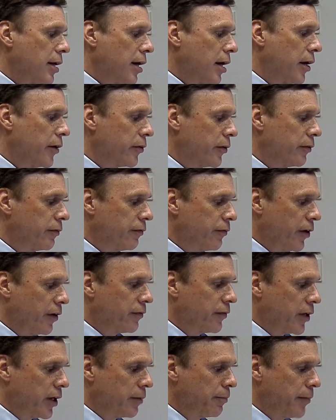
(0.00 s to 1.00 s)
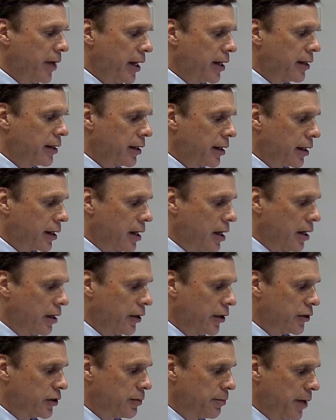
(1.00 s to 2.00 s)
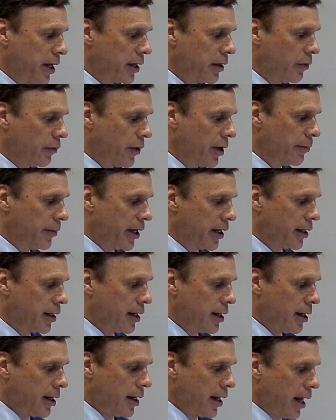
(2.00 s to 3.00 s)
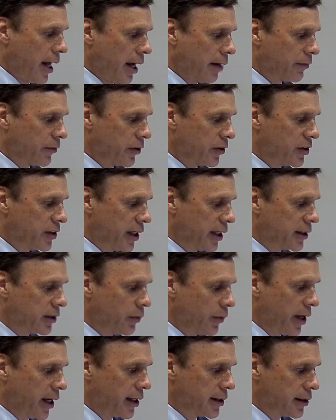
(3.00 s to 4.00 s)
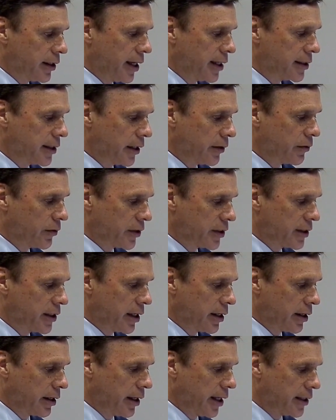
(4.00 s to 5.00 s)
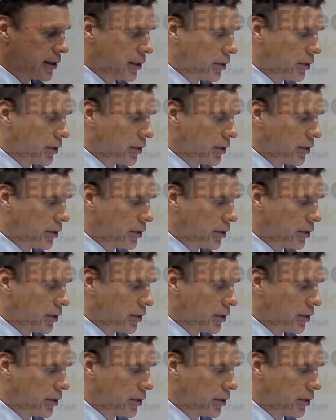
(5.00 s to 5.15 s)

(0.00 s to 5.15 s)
150 college men and women, after 6 weeks, less interested and less